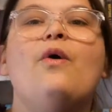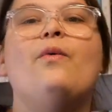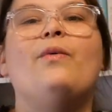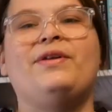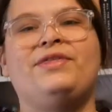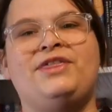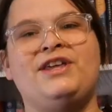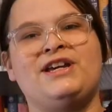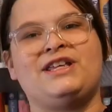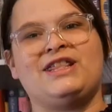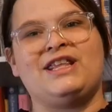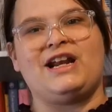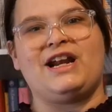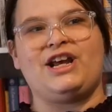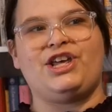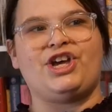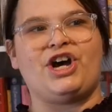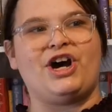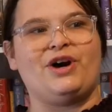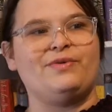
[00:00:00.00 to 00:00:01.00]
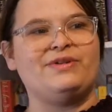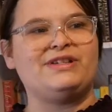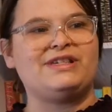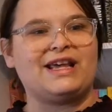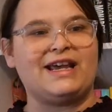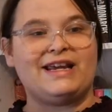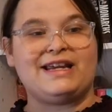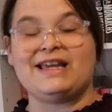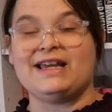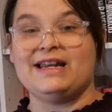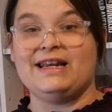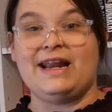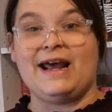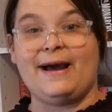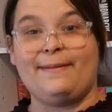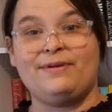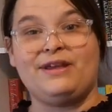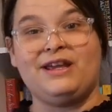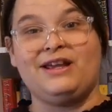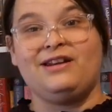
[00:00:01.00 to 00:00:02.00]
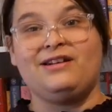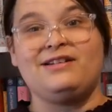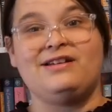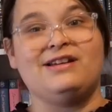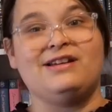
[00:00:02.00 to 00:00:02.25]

One thing that I thought was, like, kidnapping,